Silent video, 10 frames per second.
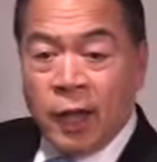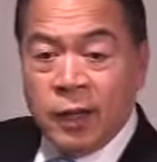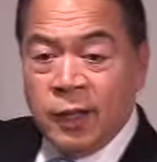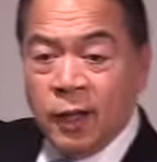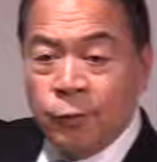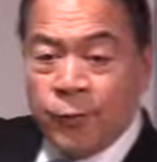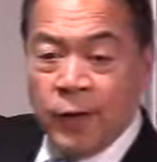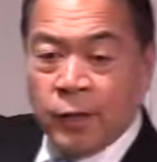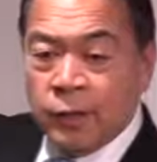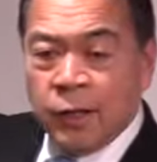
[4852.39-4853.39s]
Ideal
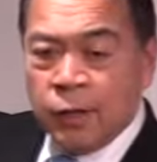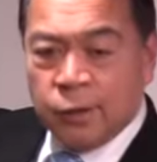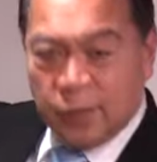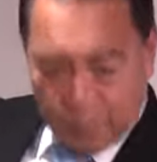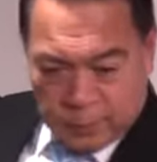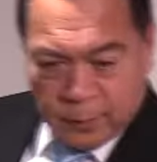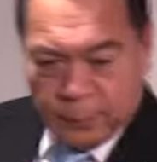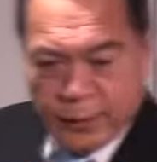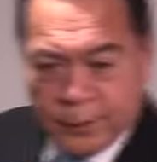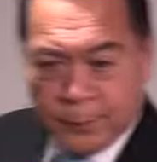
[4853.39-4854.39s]
father, not in terms of the
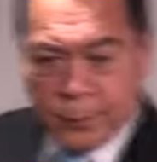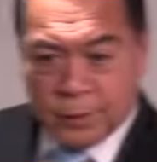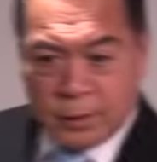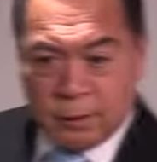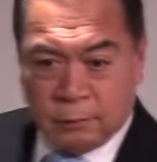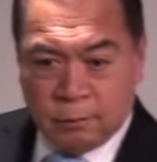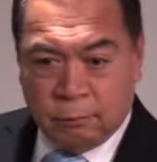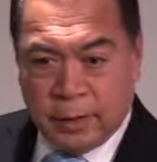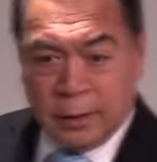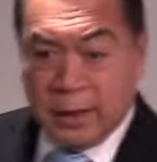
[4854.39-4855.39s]
principles that
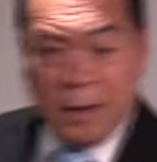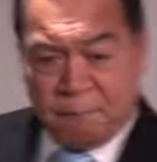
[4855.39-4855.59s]
we did.